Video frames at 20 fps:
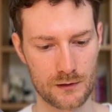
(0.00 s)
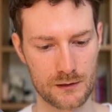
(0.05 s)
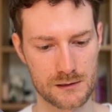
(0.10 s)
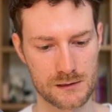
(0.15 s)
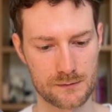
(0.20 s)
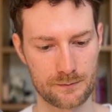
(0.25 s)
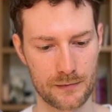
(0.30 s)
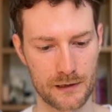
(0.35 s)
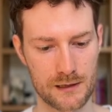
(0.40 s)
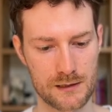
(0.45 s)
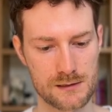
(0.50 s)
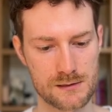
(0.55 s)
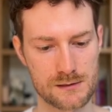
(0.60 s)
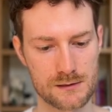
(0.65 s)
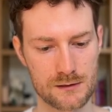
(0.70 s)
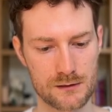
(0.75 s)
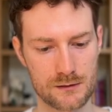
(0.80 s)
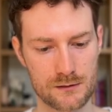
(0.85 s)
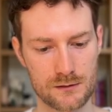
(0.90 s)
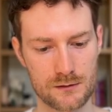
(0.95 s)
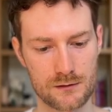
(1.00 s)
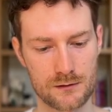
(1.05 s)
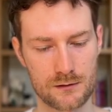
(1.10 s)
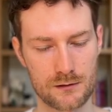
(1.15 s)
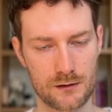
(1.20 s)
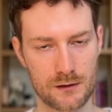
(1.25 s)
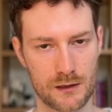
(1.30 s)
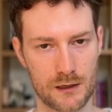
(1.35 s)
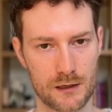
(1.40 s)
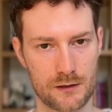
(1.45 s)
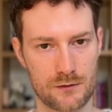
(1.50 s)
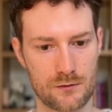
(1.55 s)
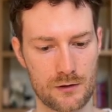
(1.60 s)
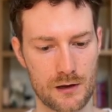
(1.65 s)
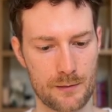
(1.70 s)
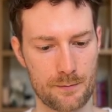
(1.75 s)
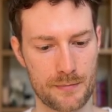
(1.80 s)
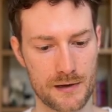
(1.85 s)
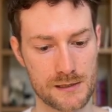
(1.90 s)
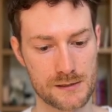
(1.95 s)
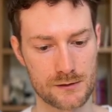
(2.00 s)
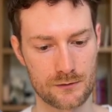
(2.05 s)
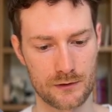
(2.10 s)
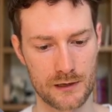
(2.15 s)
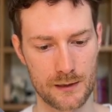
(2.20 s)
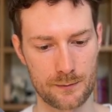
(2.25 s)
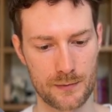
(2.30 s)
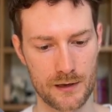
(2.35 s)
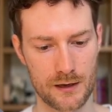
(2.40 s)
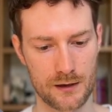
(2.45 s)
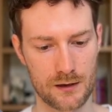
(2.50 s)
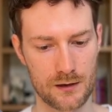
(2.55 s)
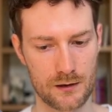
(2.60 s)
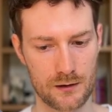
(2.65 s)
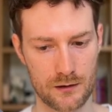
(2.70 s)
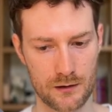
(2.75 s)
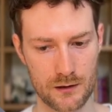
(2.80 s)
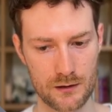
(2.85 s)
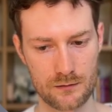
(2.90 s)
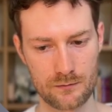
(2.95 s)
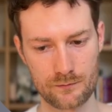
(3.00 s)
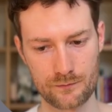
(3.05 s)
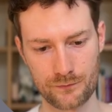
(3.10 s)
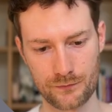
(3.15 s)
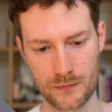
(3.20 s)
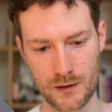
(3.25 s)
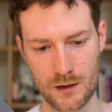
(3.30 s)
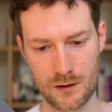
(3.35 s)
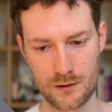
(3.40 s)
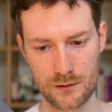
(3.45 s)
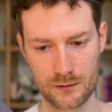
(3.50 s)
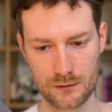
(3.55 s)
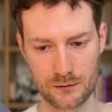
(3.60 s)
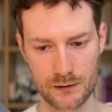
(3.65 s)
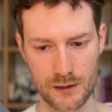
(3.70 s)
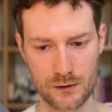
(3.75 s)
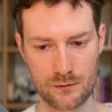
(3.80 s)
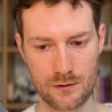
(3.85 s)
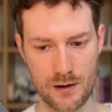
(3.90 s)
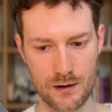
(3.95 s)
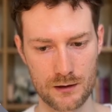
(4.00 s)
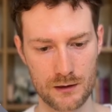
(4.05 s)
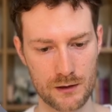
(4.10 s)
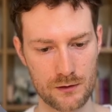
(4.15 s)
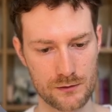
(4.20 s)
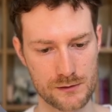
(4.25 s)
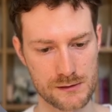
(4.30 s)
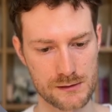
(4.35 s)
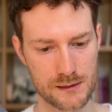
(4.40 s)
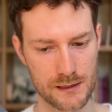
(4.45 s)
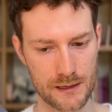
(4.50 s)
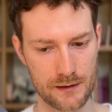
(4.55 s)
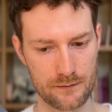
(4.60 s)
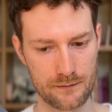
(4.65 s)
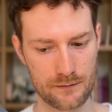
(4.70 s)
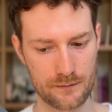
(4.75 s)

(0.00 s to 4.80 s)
space, and you can paste your API key here. Then you can click on save.